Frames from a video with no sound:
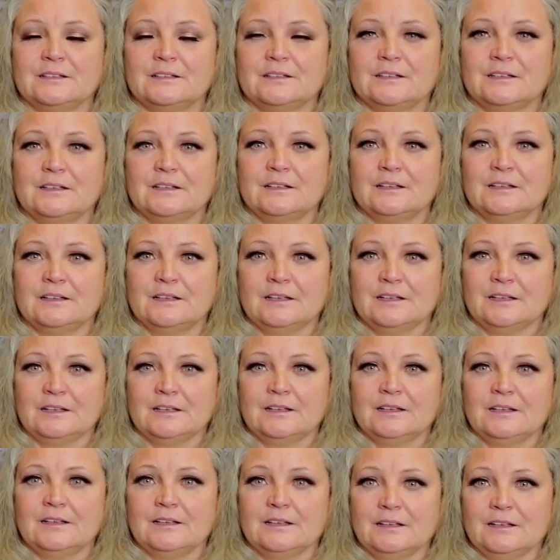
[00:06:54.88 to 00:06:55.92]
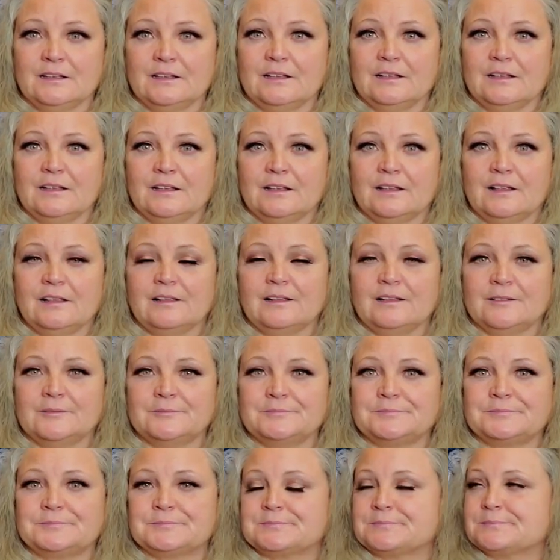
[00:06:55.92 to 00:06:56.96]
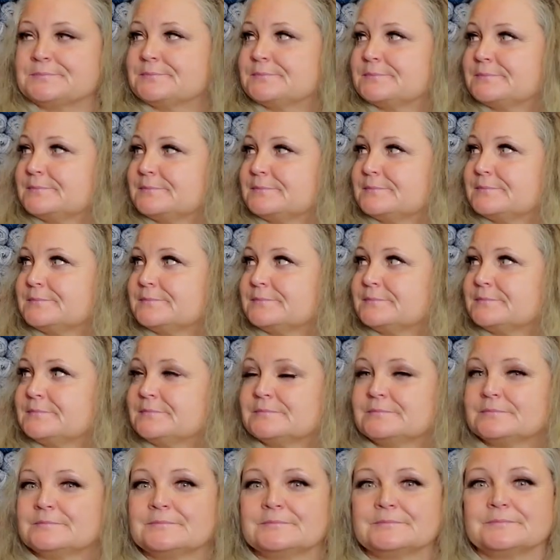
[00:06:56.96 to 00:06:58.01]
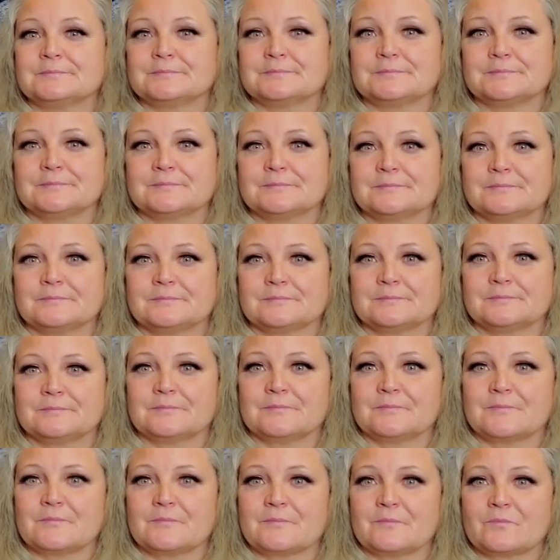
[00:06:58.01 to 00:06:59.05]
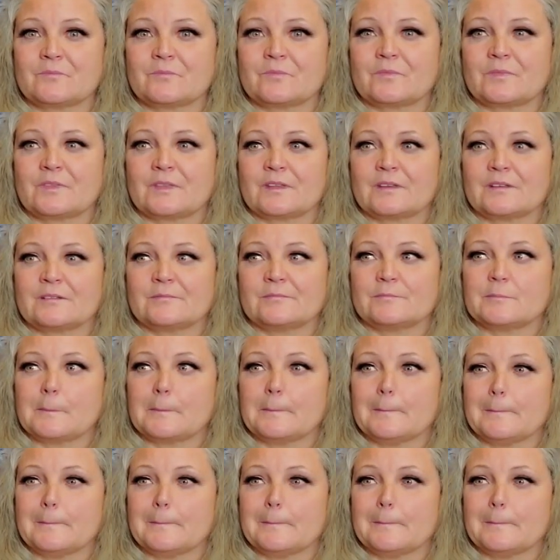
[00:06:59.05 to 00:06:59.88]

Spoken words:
(not speaking)